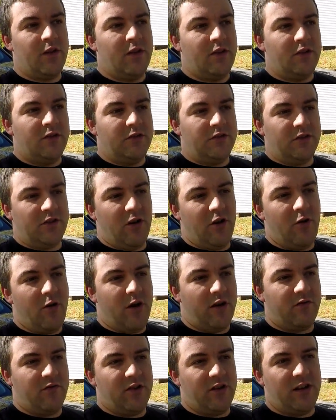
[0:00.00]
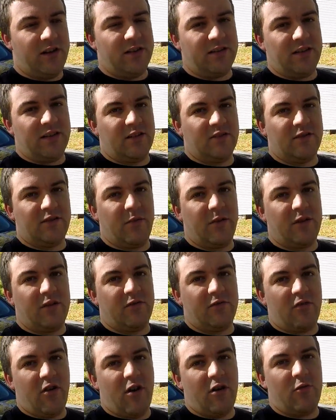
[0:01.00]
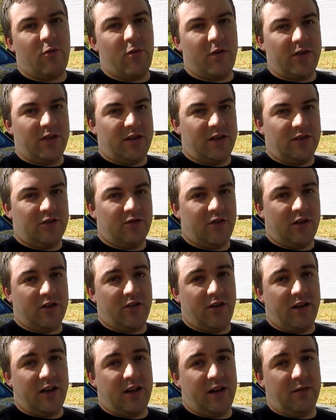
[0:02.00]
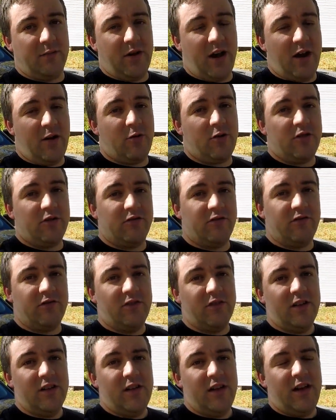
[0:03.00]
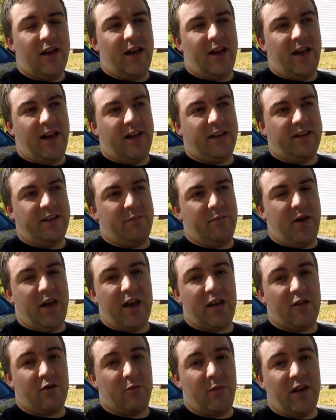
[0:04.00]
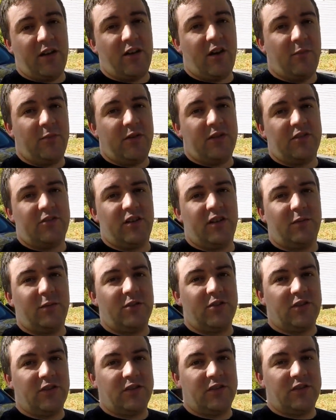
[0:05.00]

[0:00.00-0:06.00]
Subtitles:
so I realized that there's something wrong with the truck not getting power, and it may or may not be the transmission.